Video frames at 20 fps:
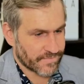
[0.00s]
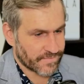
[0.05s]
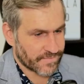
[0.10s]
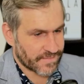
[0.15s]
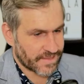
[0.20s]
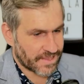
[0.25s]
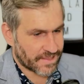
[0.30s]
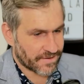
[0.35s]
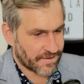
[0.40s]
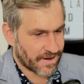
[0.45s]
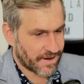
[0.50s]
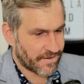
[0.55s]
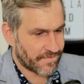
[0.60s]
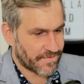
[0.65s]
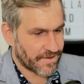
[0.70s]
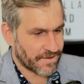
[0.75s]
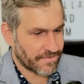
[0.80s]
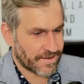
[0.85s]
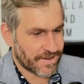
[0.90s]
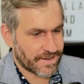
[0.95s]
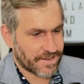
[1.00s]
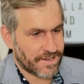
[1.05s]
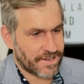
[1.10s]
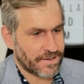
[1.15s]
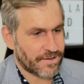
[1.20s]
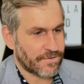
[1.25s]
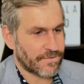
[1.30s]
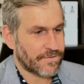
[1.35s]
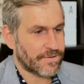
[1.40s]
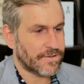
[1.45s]
that they're interviewing
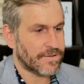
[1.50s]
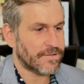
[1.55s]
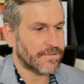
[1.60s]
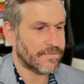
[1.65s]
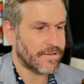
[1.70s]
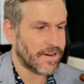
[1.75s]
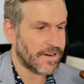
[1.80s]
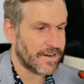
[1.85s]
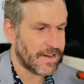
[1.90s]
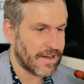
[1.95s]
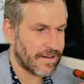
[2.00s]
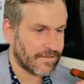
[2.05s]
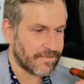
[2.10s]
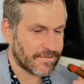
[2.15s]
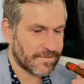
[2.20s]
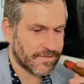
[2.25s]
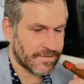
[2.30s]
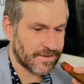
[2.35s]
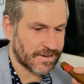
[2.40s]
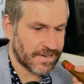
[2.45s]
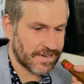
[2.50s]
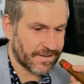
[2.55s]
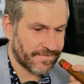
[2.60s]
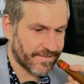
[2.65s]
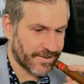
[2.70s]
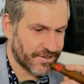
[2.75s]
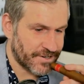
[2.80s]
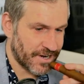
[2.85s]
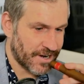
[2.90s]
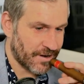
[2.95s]
Q right now on a
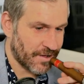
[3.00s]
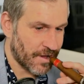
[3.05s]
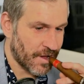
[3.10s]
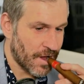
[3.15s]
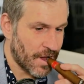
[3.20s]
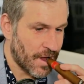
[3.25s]
different channel.